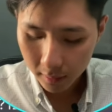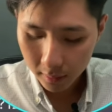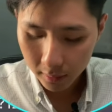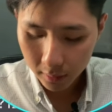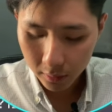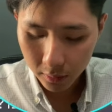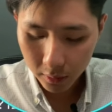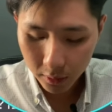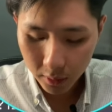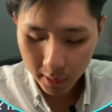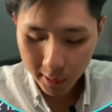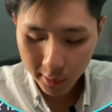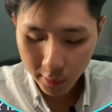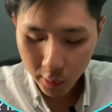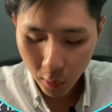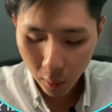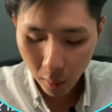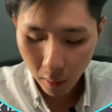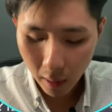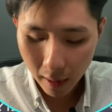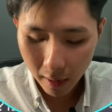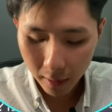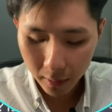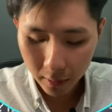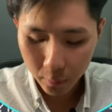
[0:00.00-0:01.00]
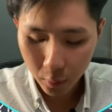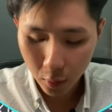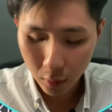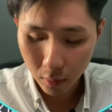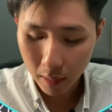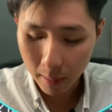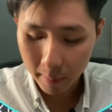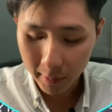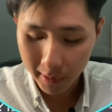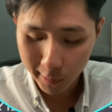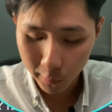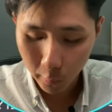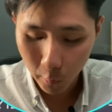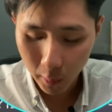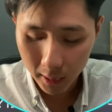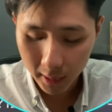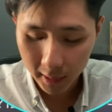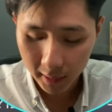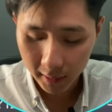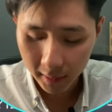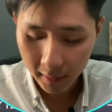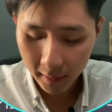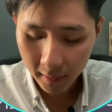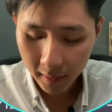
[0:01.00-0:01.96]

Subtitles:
just show how the program is working.